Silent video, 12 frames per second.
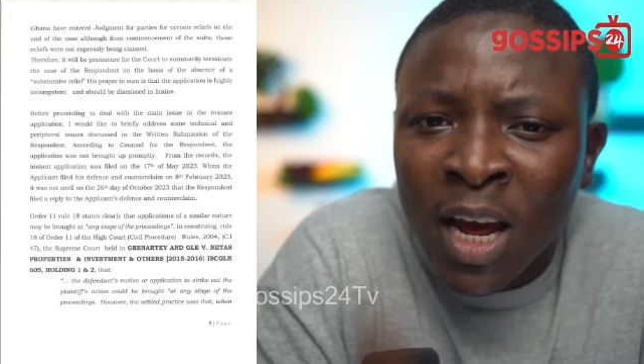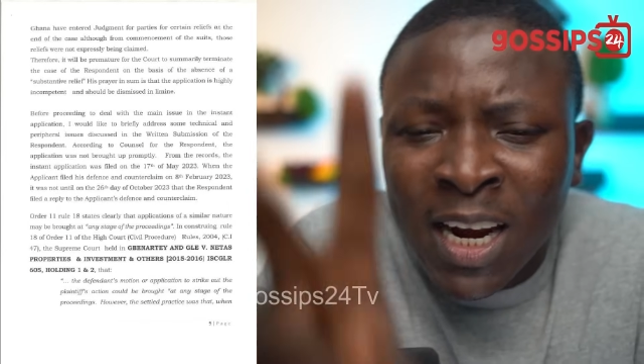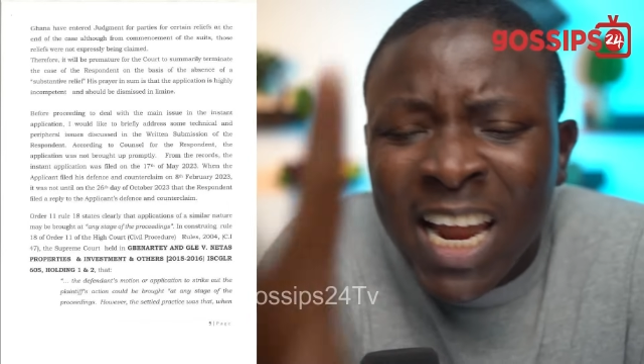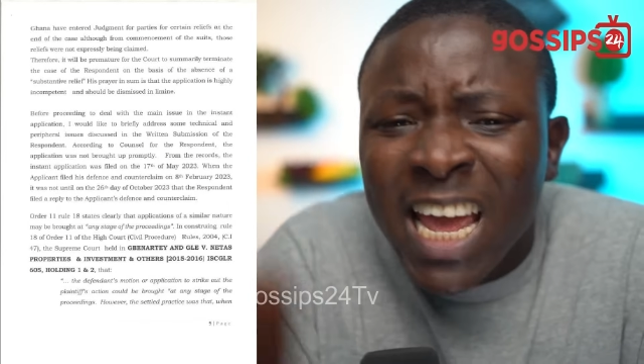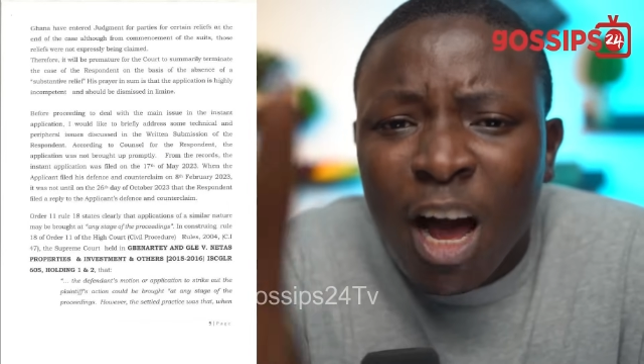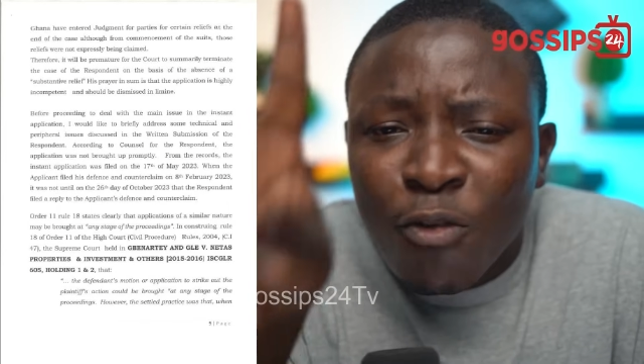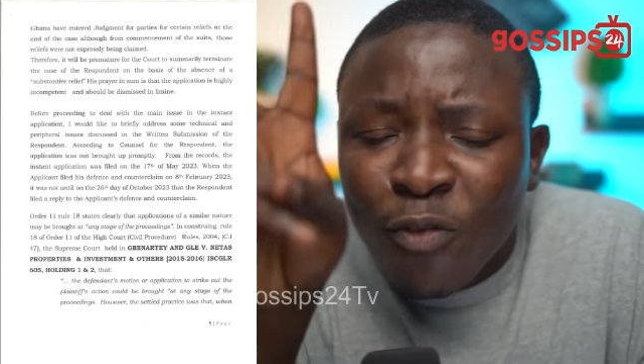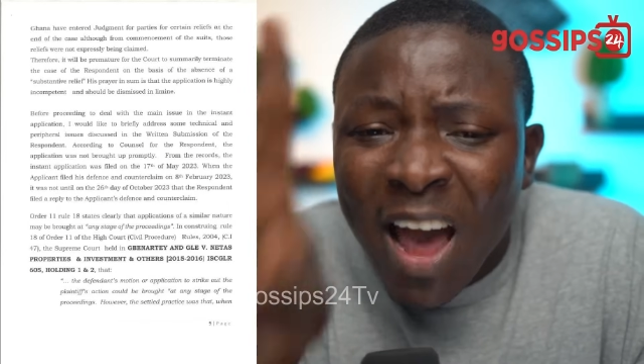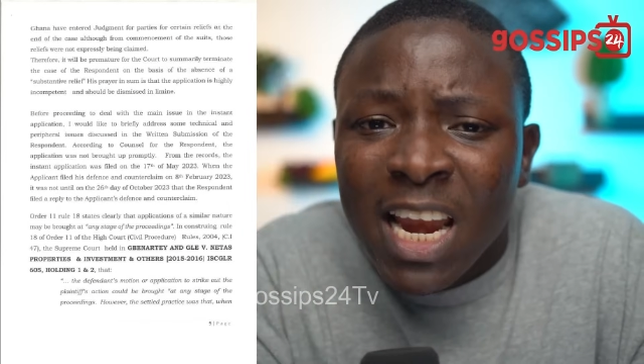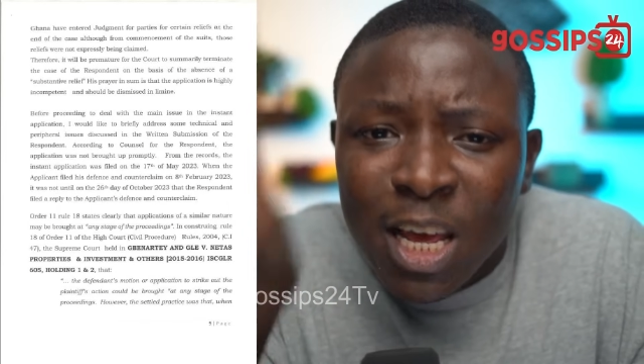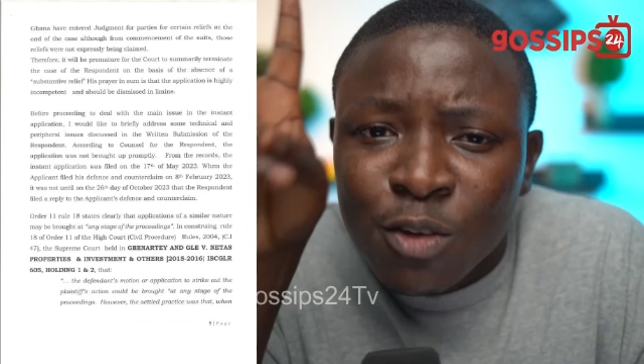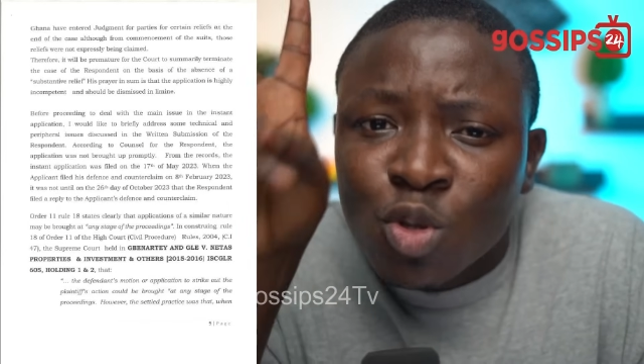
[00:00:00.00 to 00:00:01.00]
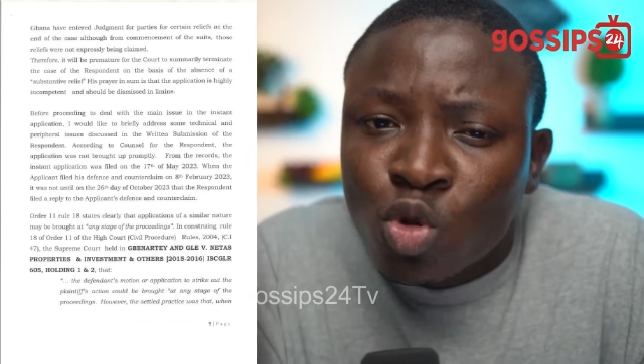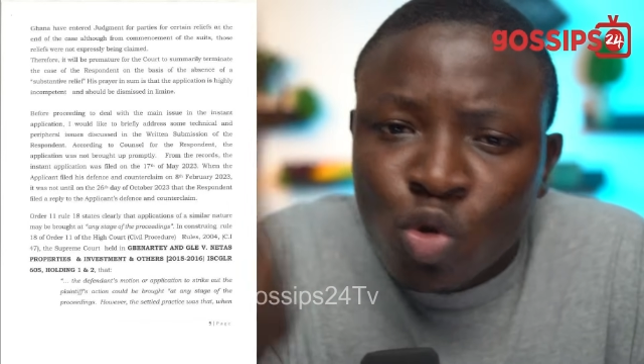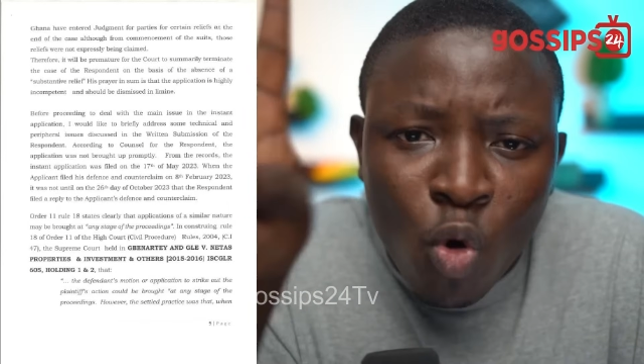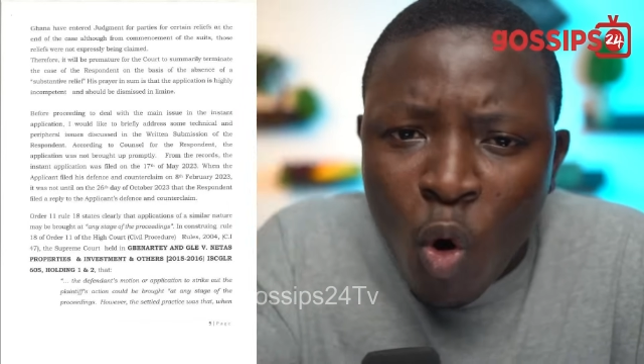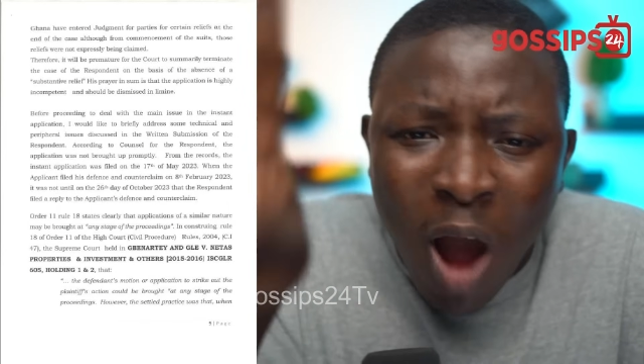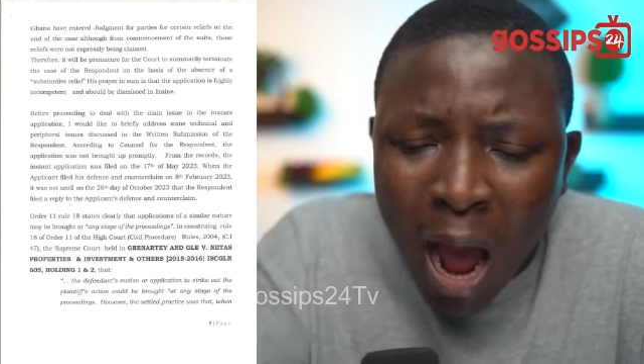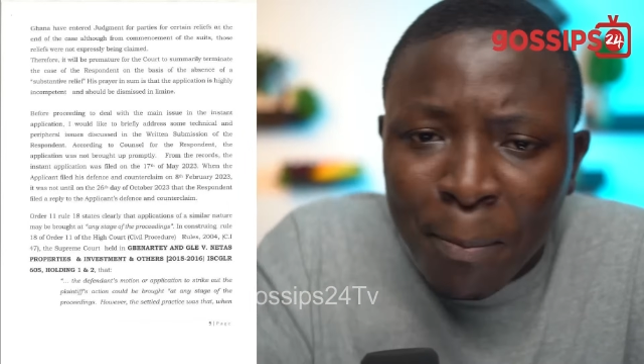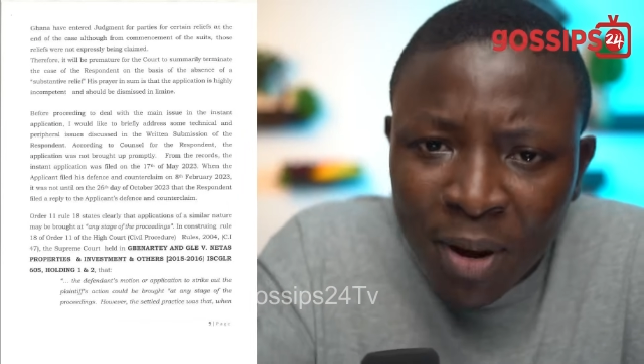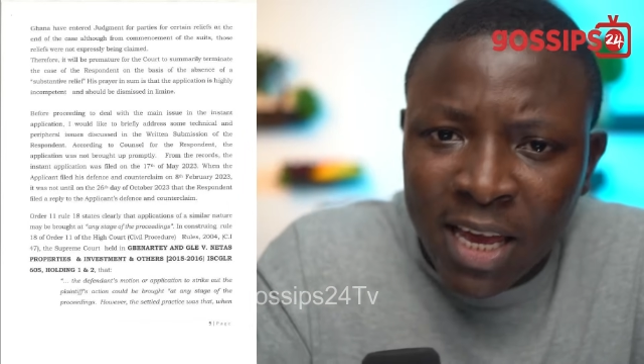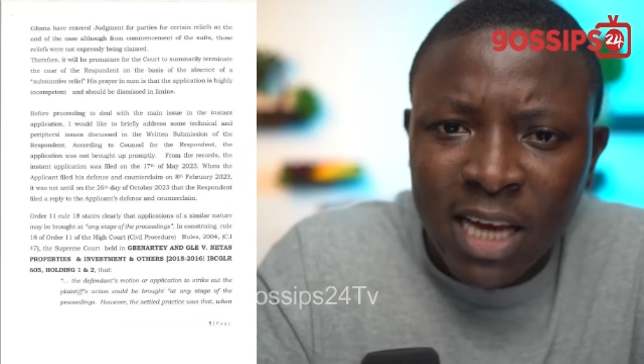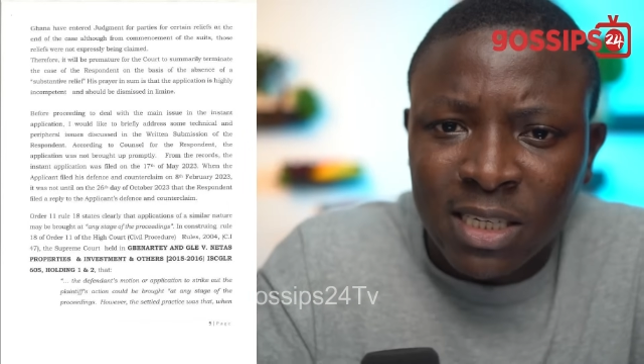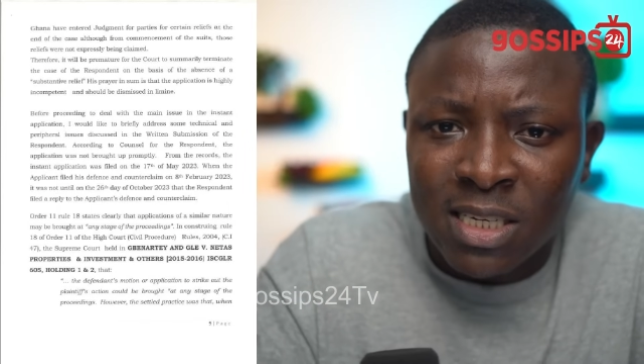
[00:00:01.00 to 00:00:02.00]
now you are filing two
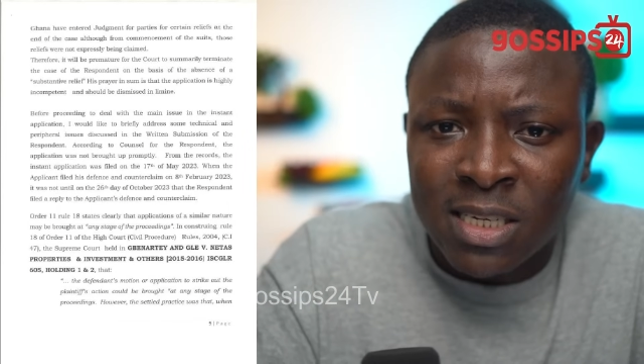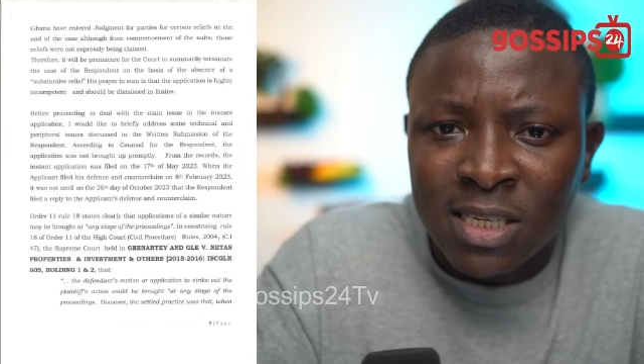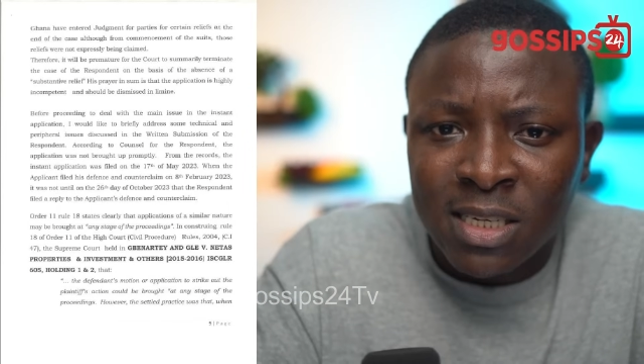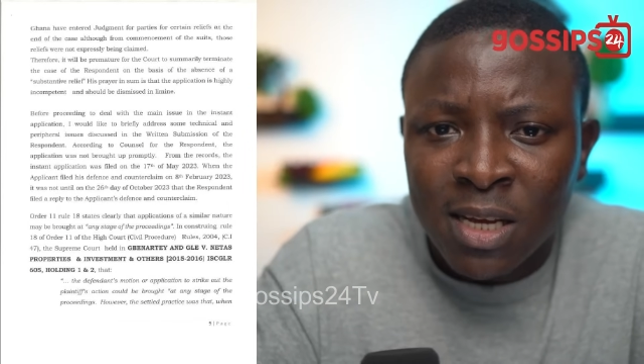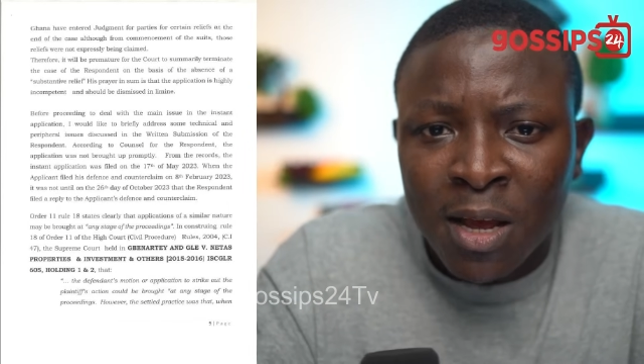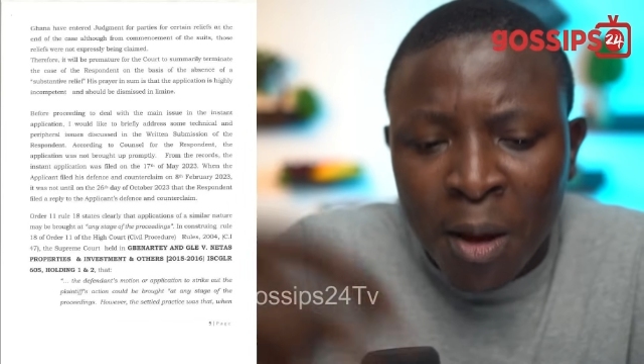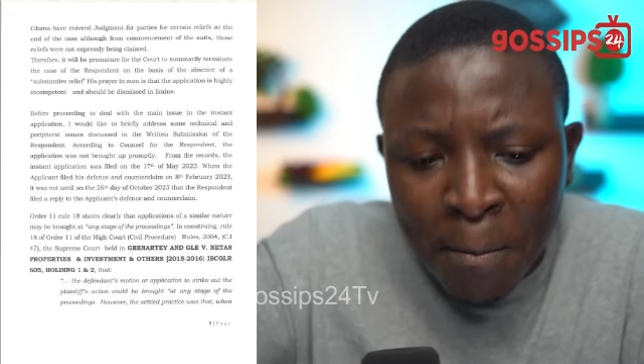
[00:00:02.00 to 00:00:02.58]
applications.